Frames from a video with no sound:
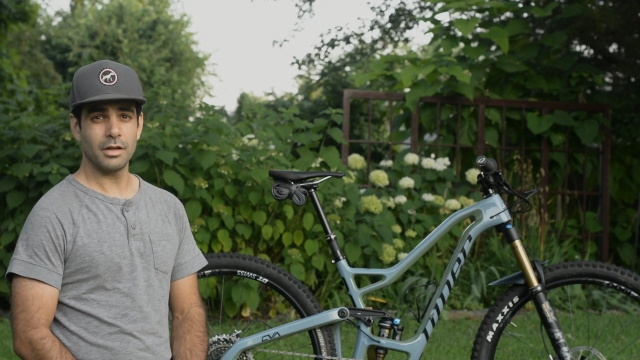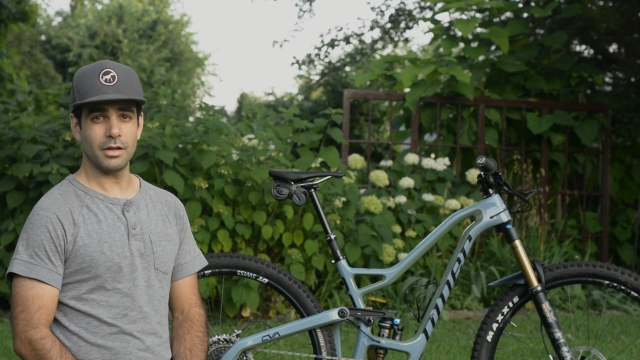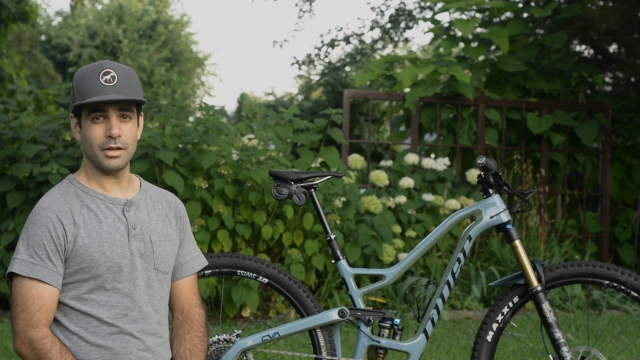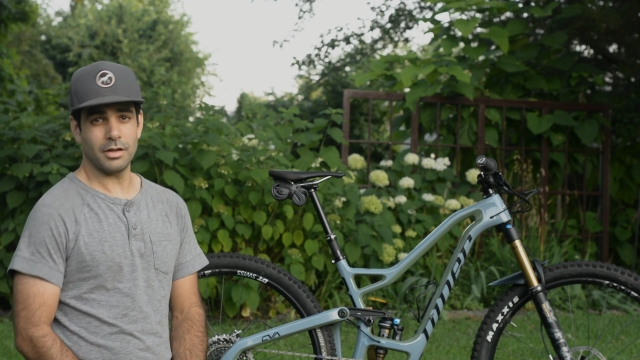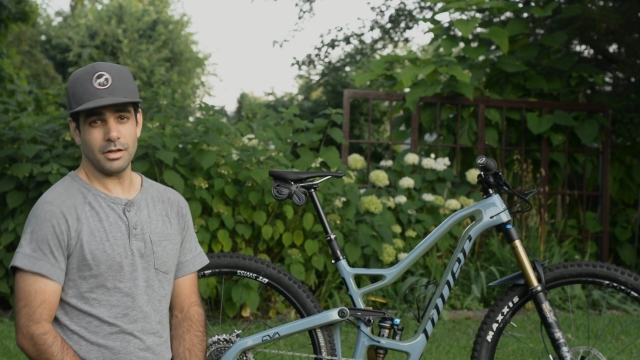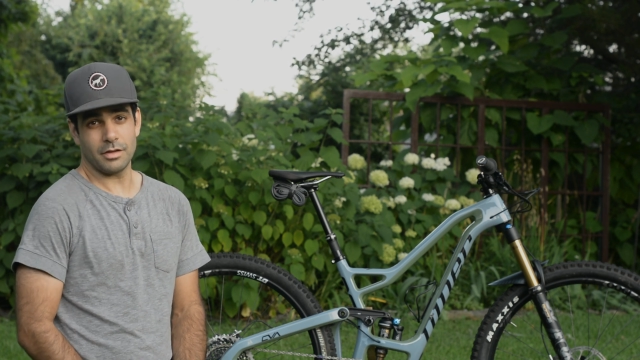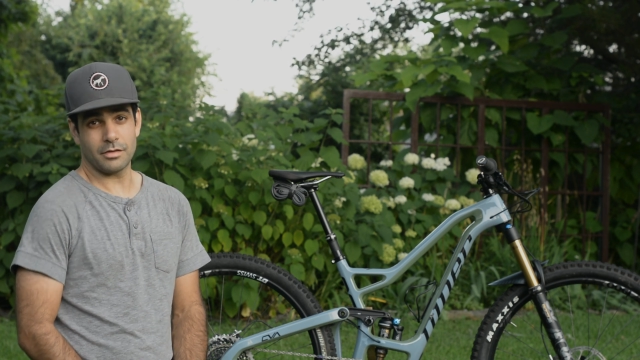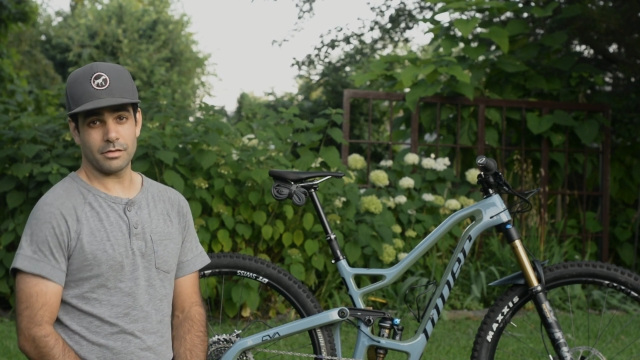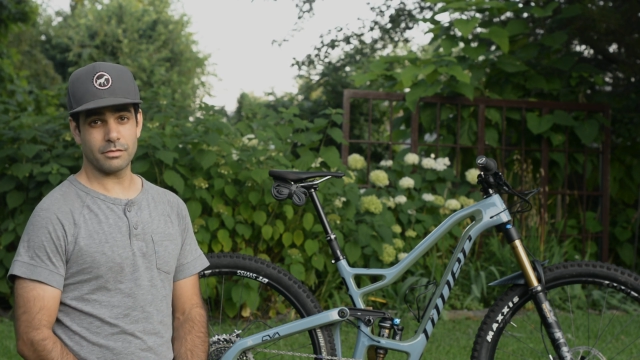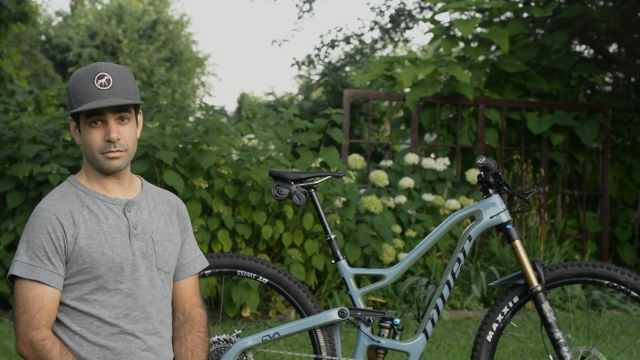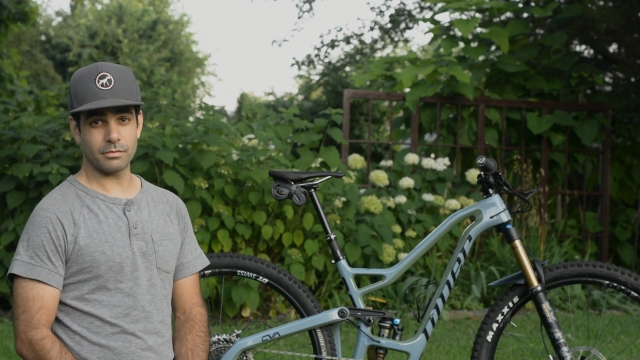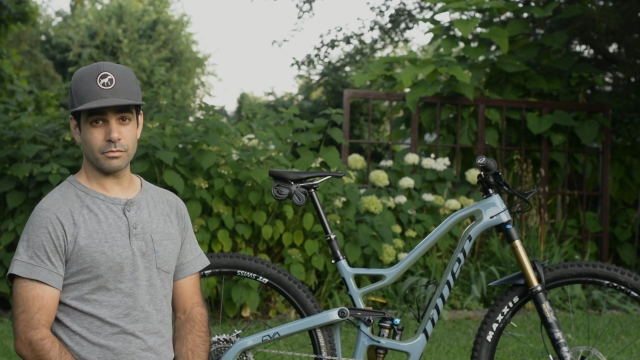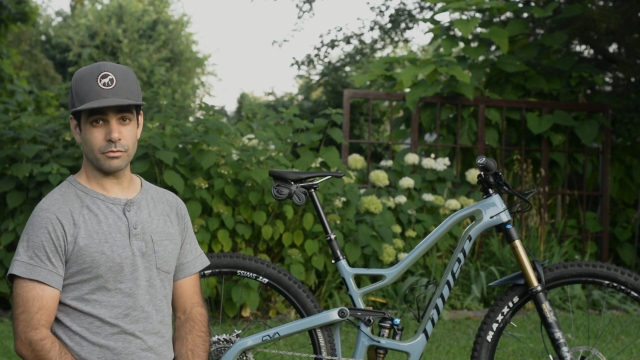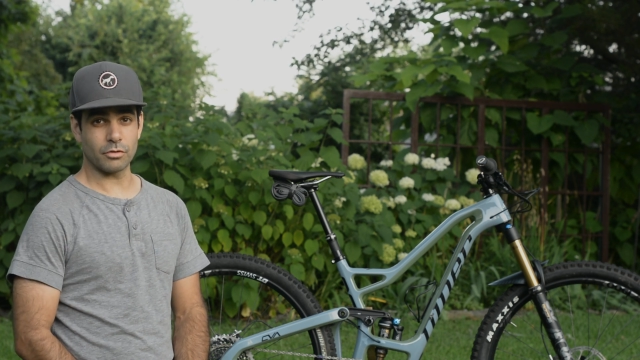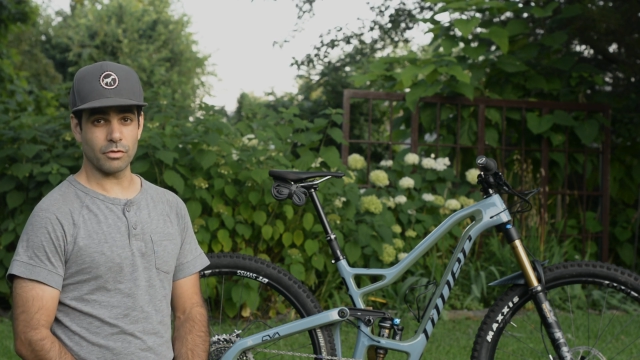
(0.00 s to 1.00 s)
it's
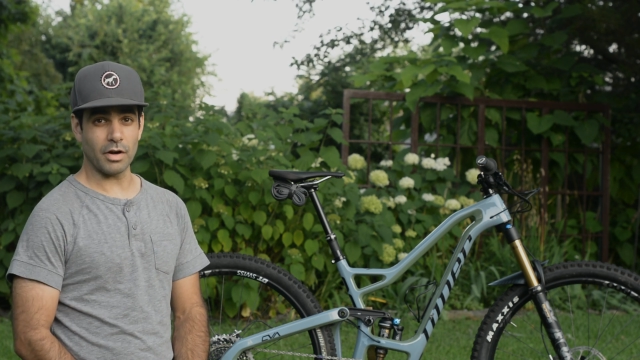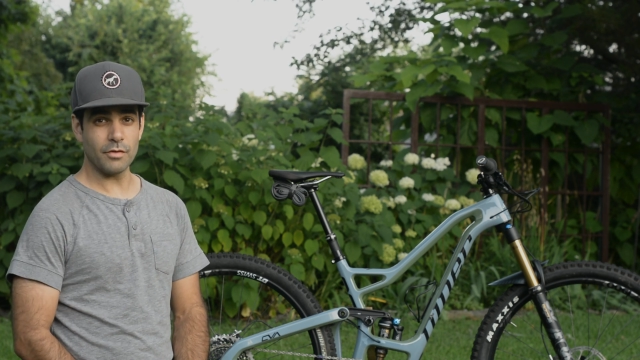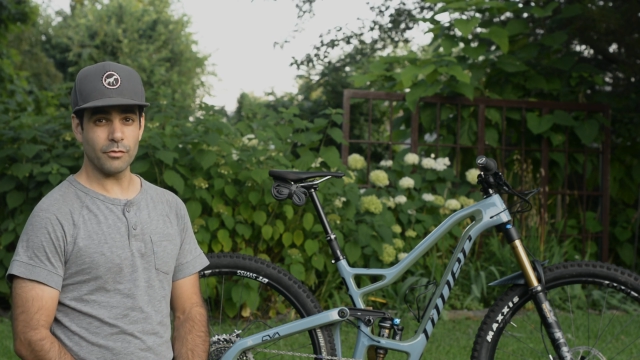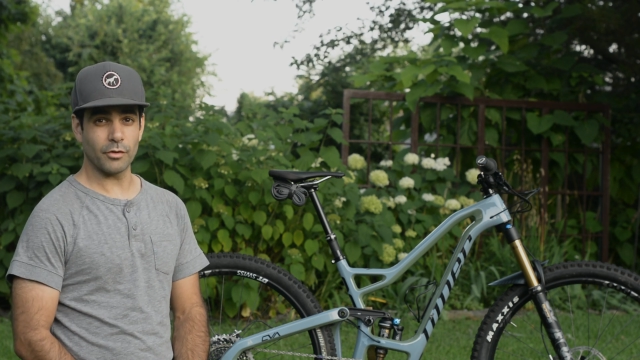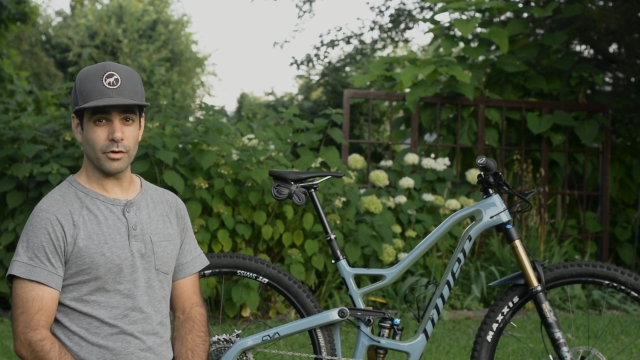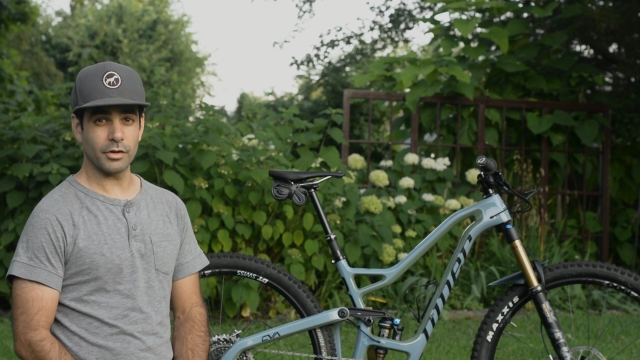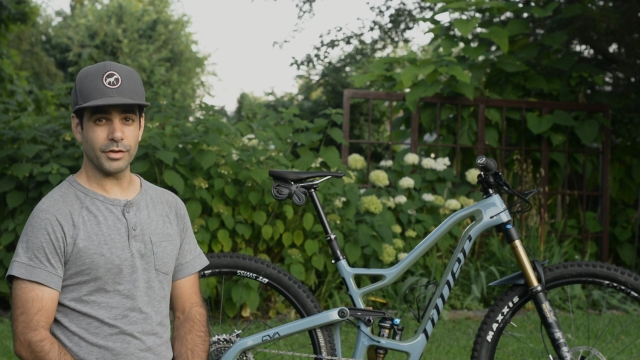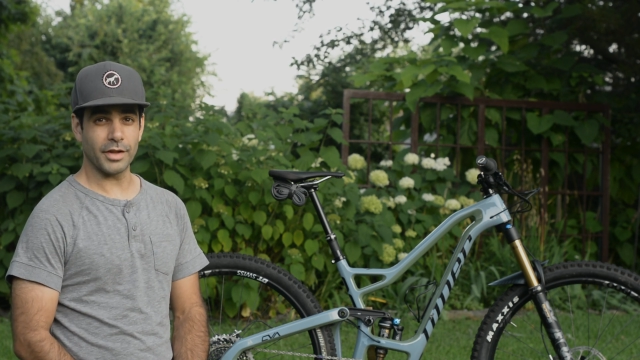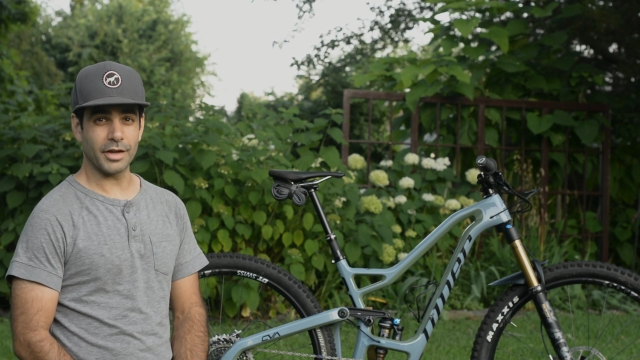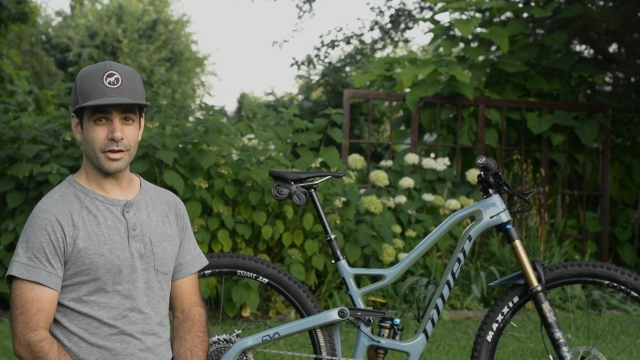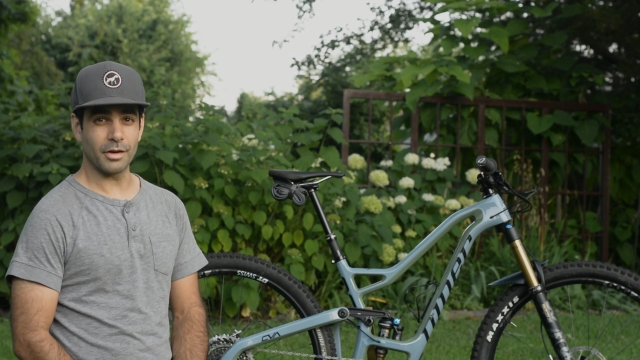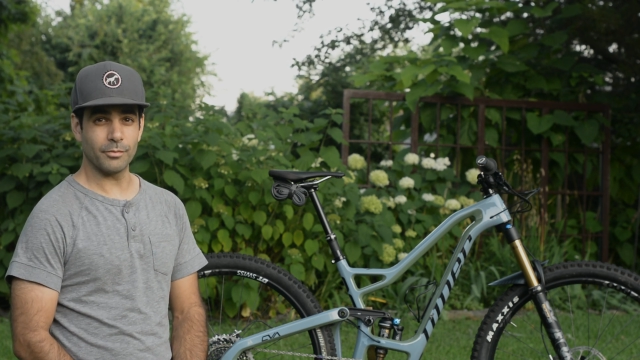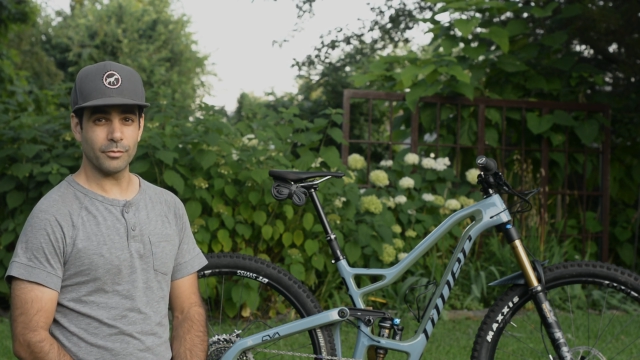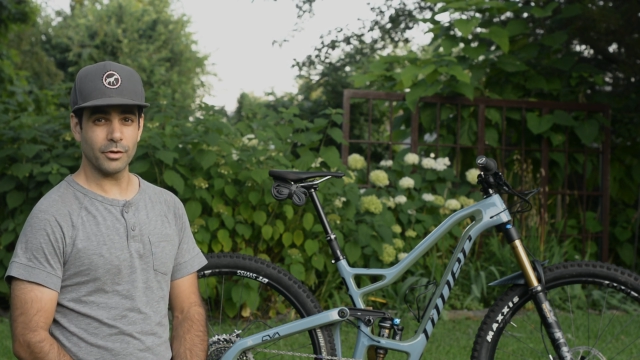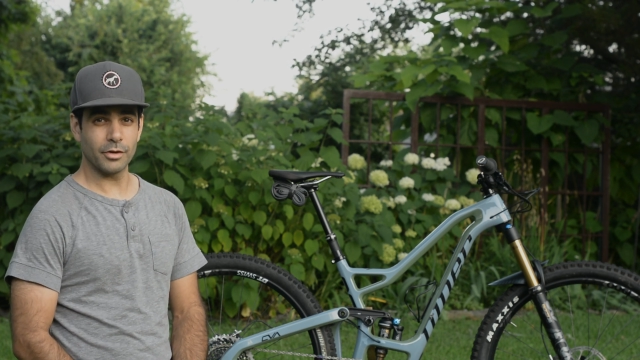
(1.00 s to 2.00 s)
great for all day
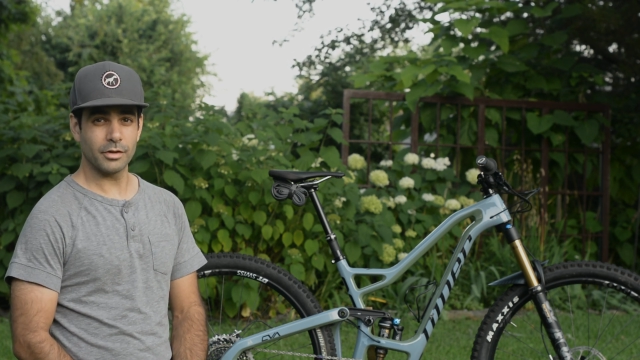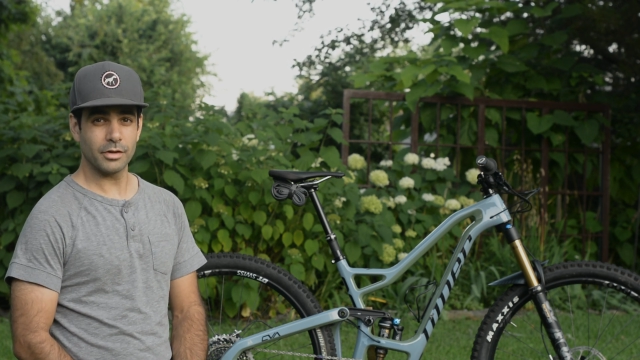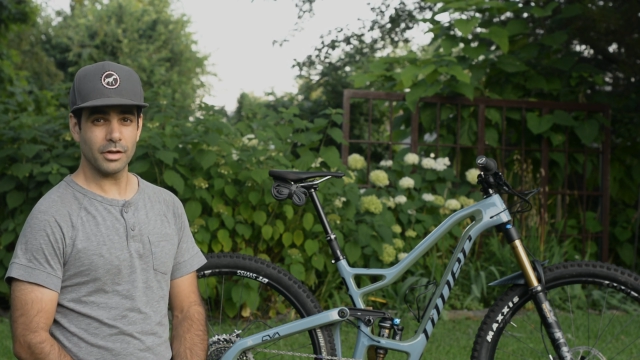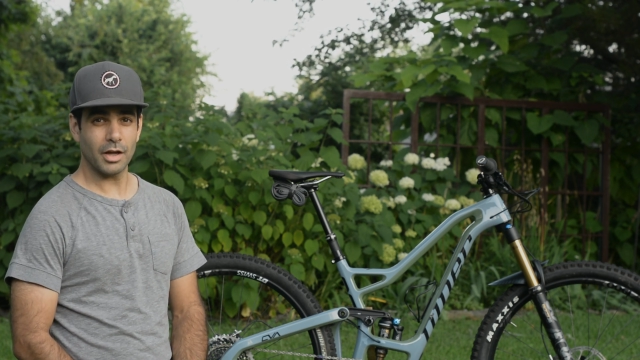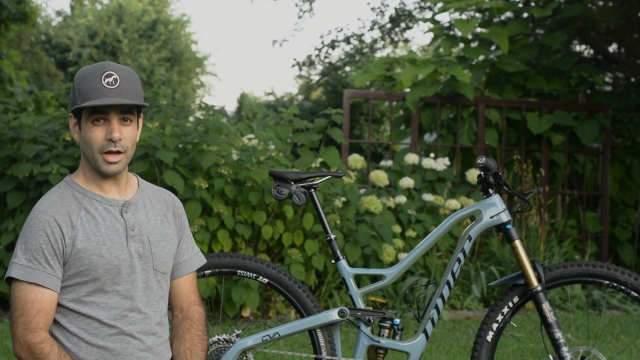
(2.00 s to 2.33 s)
comfort.